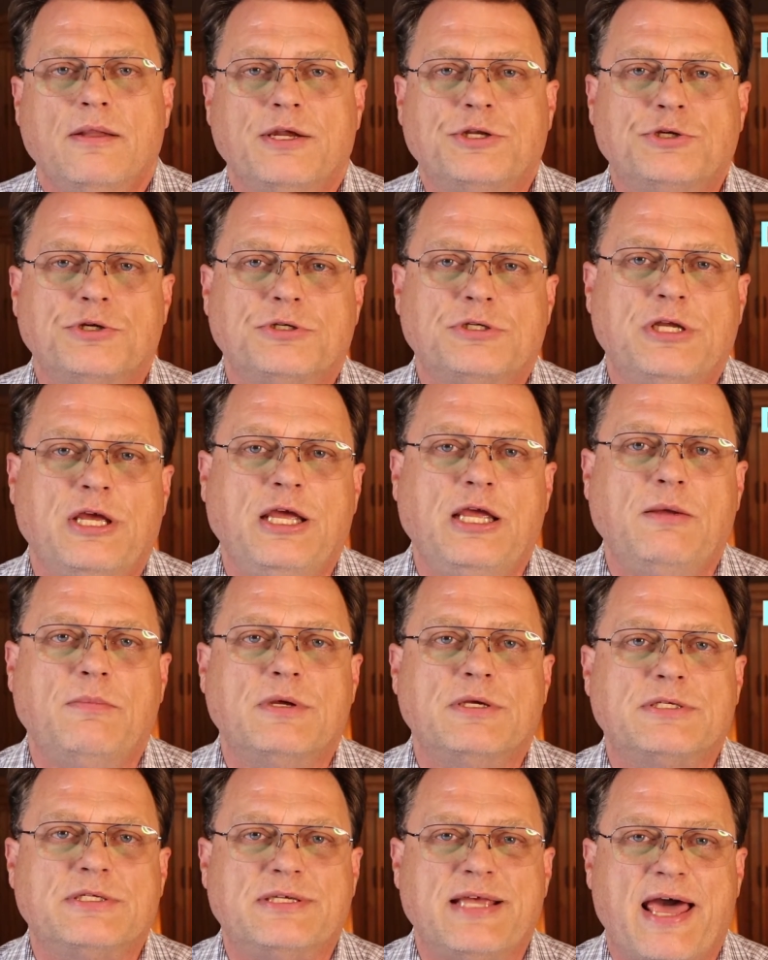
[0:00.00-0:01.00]
that your
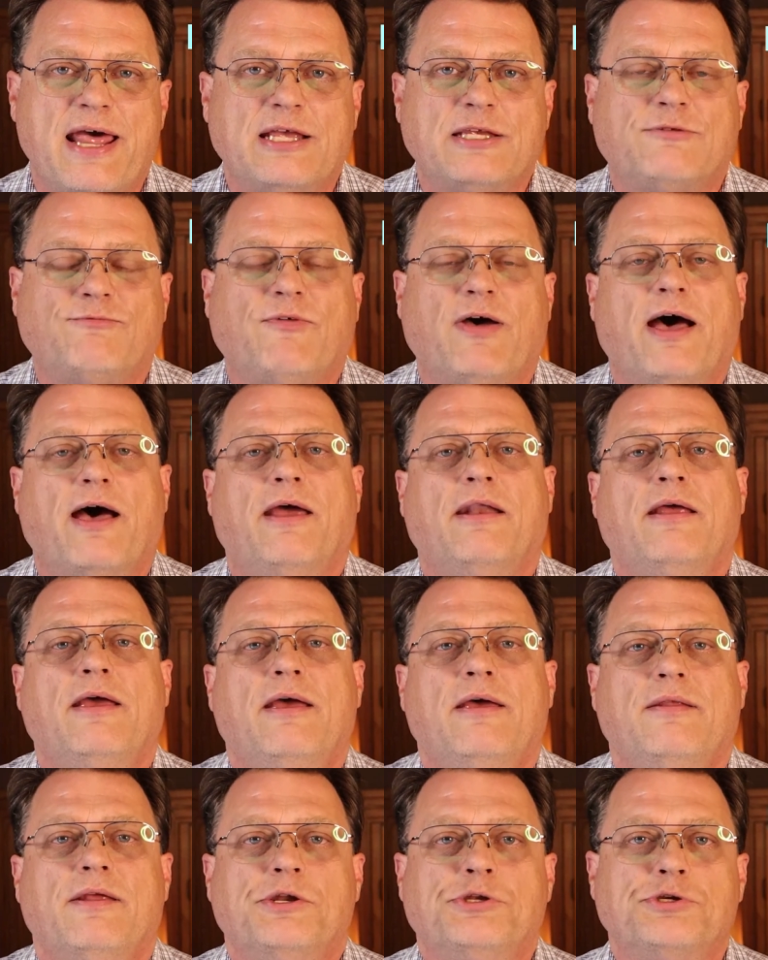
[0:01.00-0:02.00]
team is satisfied,
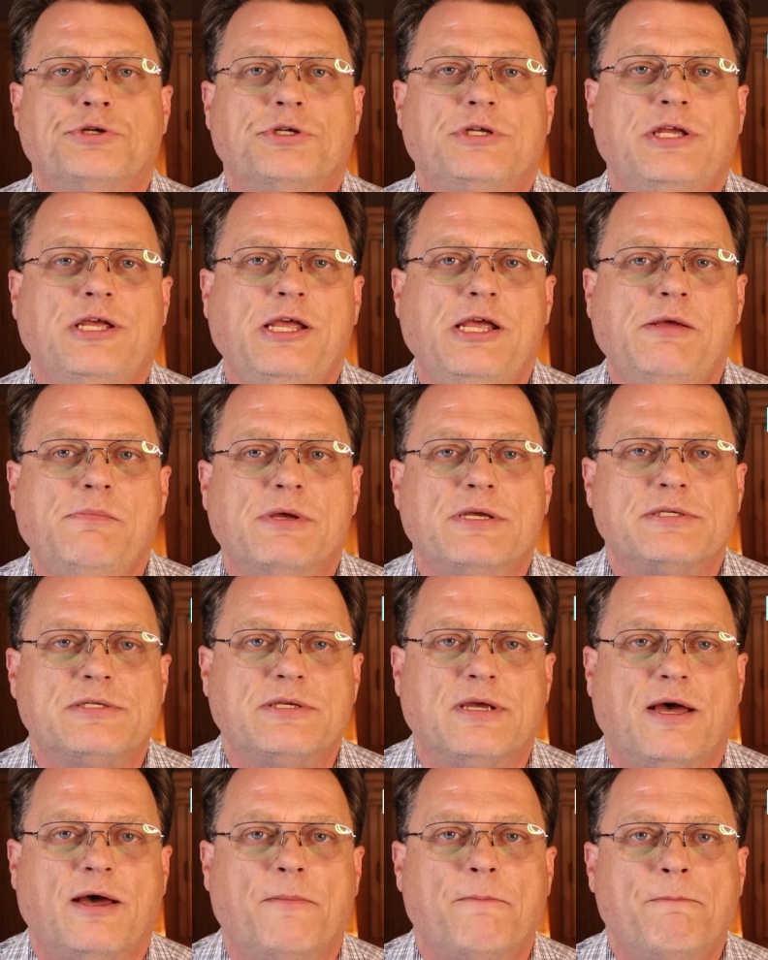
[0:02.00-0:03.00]
that your team
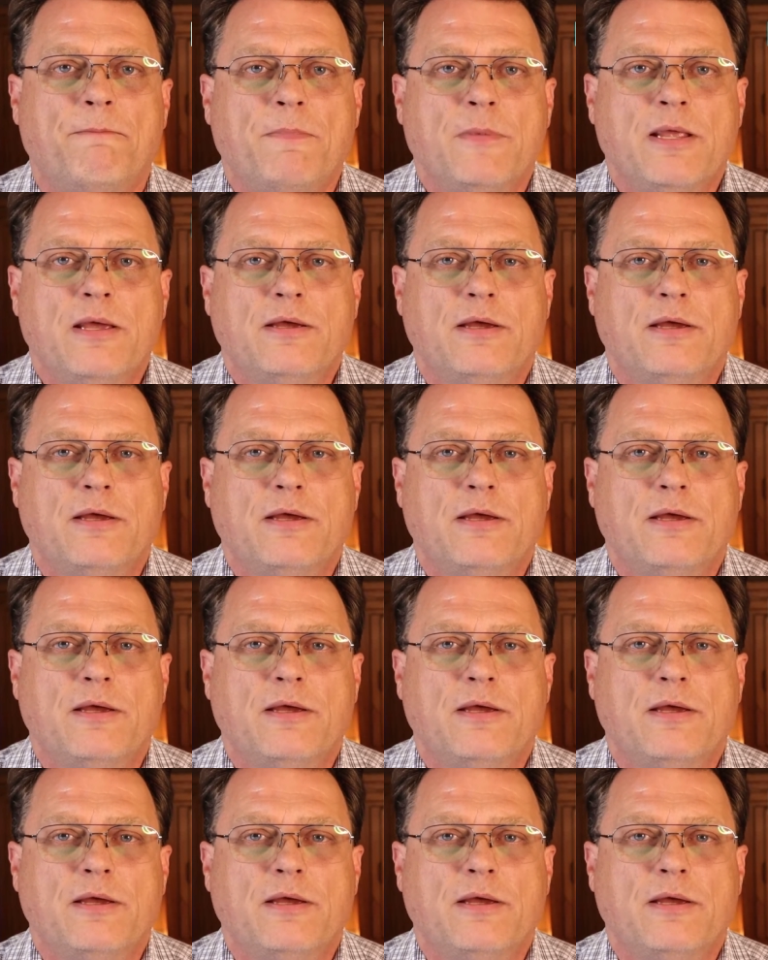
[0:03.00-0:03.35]
is, um,